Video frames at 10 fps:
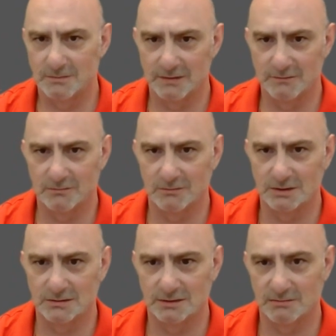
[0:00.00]
time ever
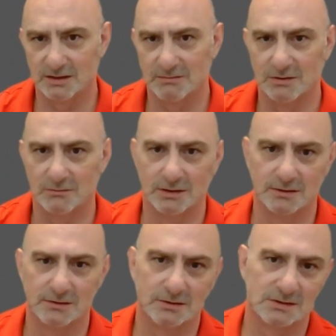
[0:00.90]
which you remember where
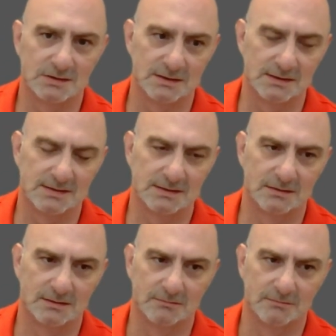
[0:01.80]
you use these
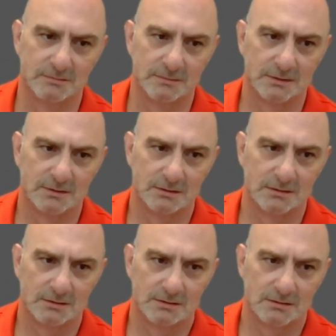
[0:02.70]

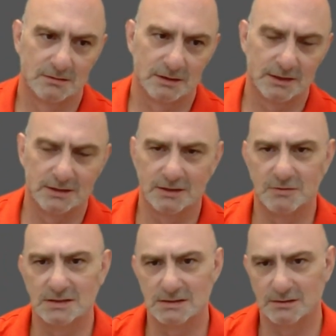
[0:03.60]
uh,
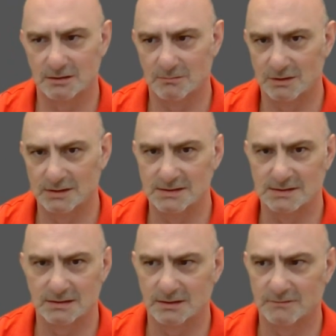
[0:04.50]
anti-personal mines,